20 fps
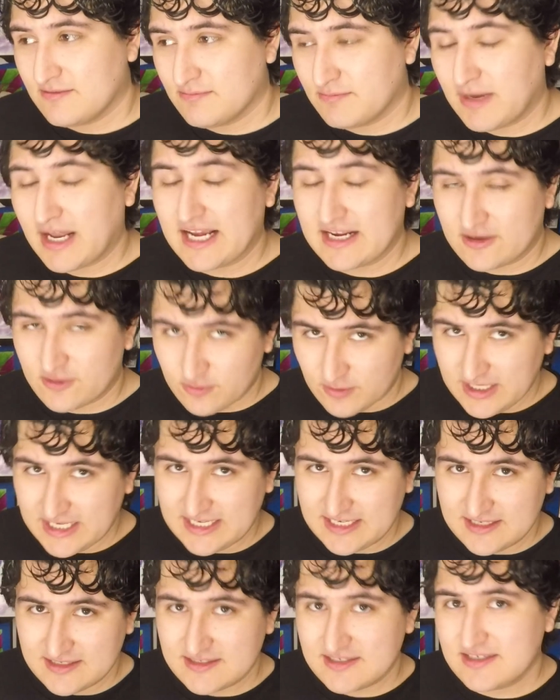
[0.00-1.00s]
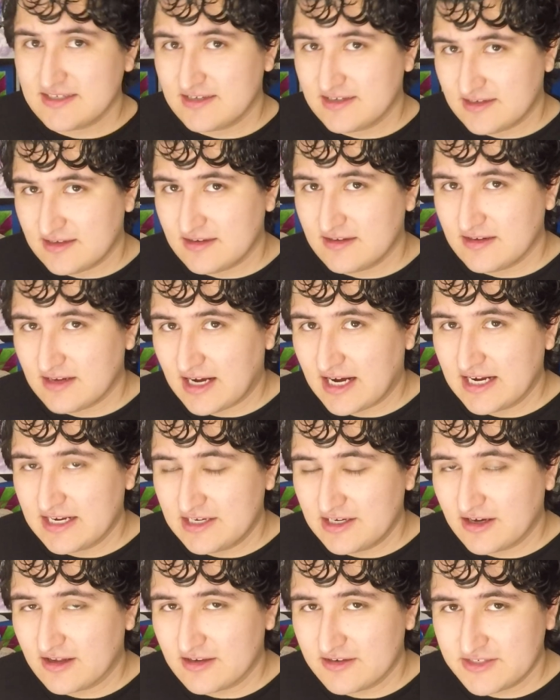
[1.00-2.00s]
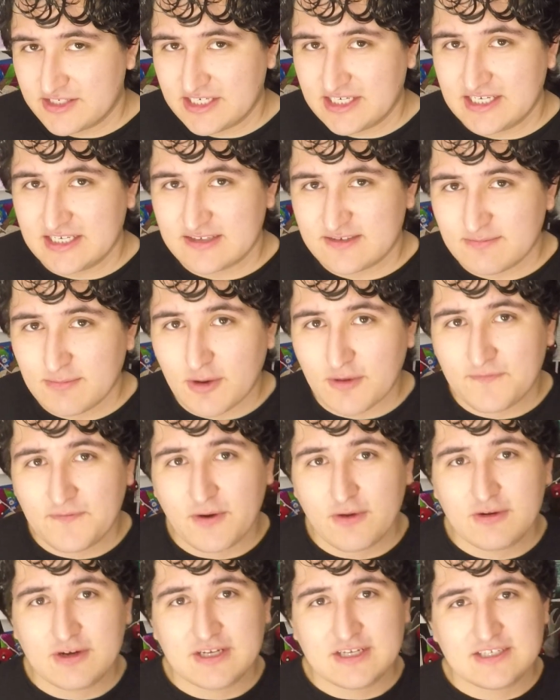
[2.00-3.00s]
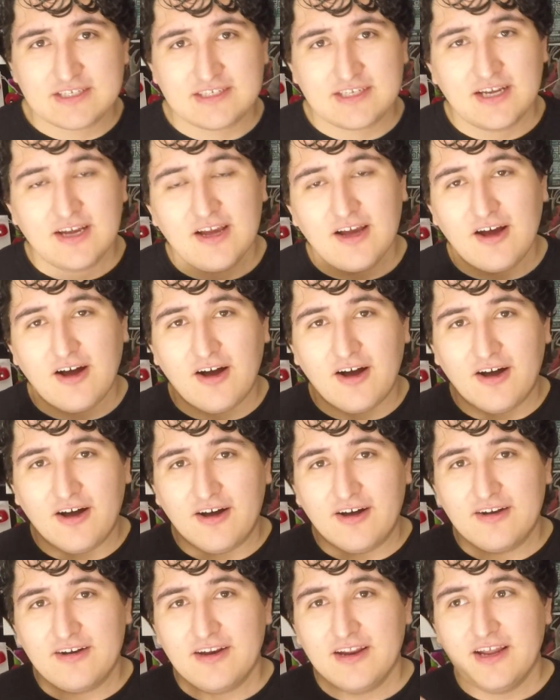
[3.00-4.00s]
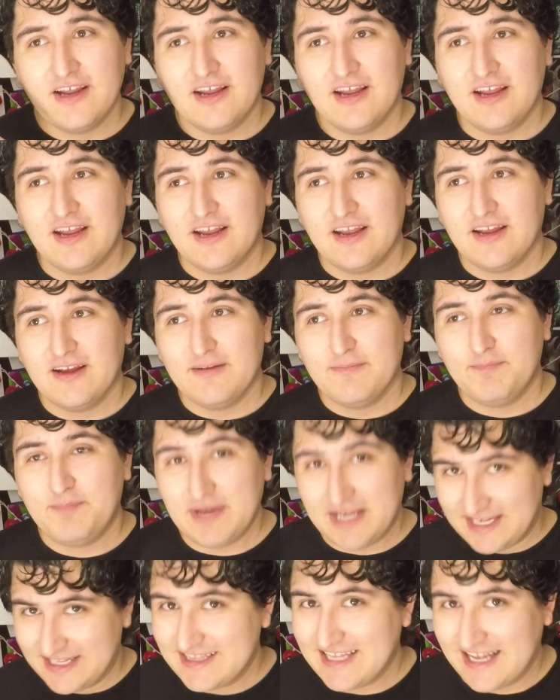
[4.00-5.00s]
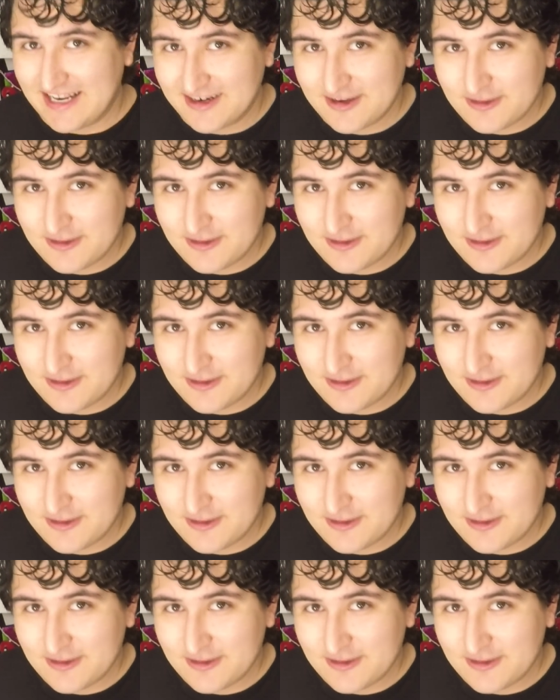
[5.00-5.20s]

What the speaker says: Black-green's ideology is more focused on being that